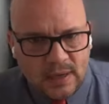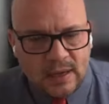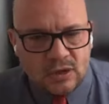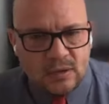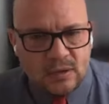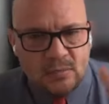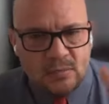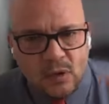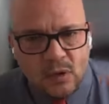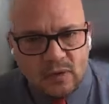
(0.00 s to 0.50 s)

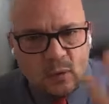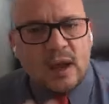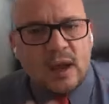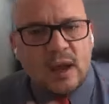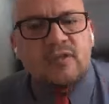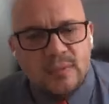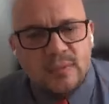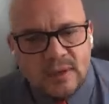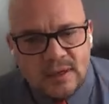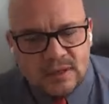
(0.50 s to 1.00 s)
how then do we
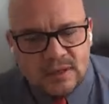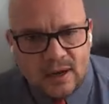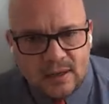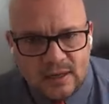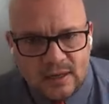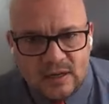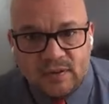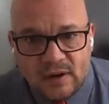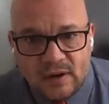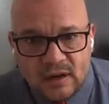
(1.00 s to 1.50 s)
begin to
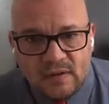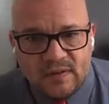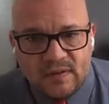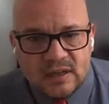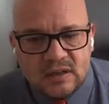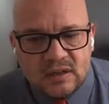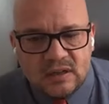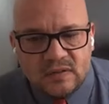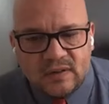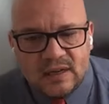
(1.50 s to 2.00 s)
move away from
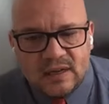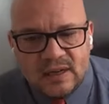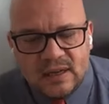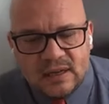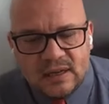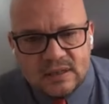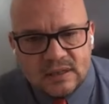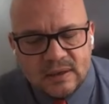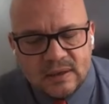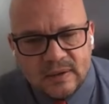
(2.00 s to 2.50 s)
these these
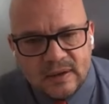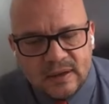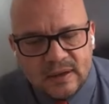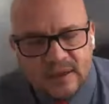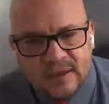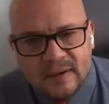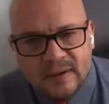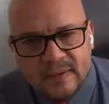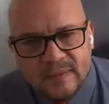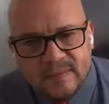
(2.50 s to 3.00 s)
very
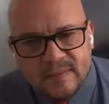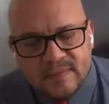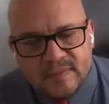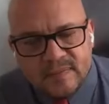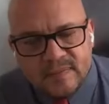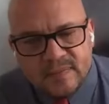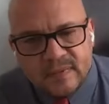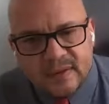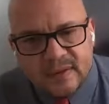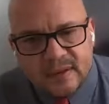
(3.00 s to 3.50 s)
divisive
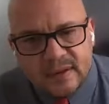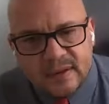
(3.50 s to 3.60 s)
ideas?